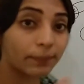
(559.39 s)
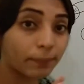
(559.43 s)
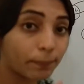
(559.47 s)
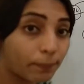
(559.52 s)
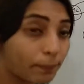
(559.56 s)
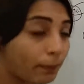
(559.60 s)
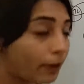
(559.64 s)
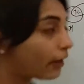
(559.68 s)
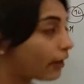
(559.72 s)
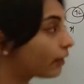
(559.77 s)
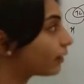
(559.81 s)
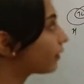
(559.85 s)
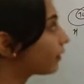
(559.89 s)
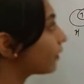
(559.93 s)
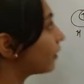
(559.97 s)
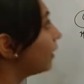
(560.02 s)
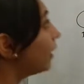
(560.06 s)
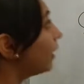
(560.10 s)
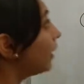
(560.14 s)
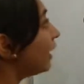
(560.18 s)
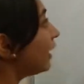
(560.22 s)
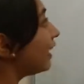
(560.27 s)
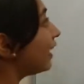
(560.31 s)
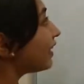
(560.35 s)
But
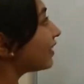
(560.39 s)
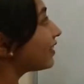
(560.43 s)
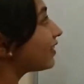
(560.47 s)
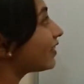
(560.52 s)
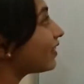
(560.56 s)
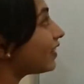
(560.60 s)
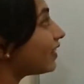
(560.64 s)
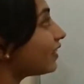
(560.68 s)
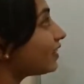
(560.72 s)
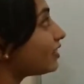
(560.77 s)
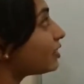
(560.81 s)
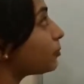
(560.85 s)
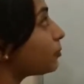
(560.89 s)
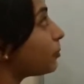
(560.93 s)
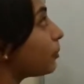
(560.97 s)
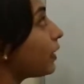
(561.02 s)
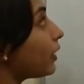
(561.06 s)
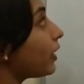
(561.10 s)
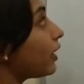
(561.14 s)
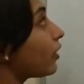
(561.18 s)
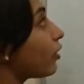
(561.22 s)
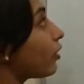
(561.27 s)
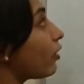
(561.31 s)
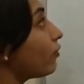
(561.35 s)
this
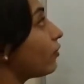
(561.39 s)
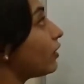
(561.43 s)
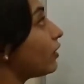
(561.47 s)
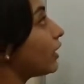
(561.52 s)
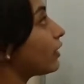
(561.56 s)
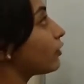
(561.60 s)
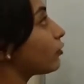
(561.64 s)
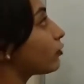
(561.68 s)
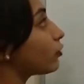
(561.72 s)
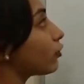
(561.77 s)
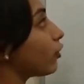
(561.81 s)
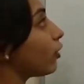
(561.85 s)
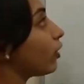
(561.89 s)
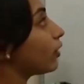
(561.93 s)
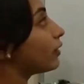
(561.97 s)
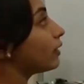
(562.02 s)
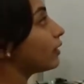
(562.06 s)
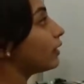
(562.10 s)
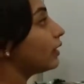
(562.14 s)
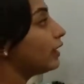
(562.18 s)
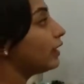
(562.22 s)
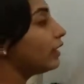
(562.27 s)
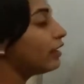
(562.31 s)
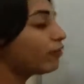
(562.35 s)
pair of electron
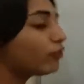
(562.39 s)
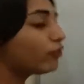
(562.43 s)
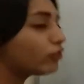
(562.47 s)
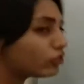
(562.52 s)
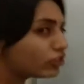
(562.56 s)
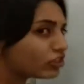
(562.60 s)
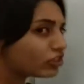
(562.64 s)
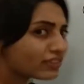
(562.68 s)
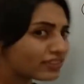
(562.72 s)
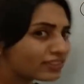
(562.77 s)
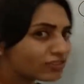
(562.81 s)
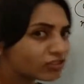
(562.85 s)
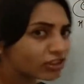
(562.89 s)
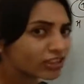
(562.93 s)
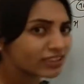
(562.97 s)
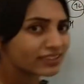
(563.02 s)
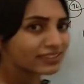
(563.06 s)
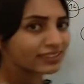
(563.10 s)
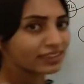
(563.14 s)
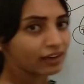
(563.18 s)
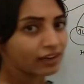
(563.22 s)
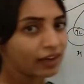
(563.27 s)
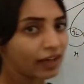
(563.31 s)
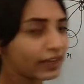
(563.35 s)
which is just
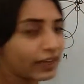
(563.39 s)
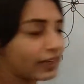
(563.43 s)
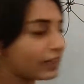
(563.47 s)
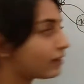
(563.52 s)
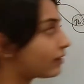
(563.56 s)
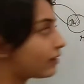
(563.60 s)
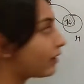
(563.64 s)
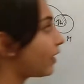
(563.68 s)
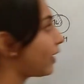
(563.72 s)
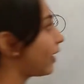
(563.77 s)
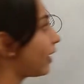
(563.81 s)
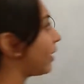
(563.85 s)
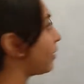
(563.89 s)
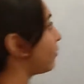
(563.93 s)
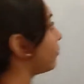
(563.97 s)
lying there,